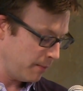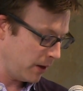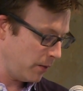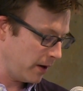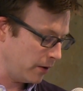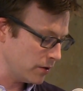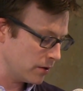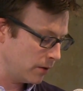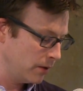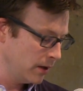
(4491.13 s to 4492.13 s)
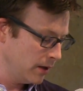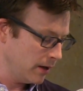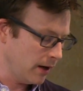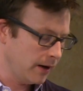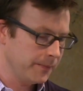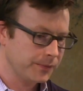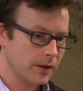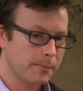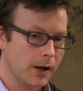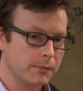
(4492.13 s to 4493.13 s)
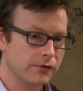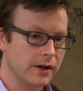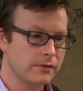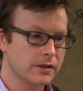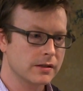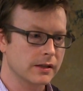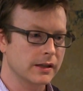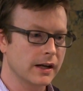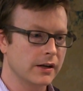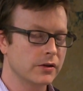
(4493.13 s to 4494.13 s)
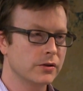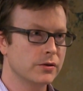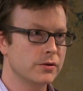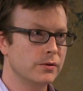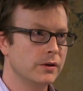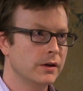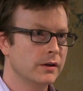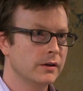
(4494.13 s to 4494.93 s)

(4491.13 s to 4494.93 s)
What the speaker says: By the way, also, Barbara Fredrickson, again, who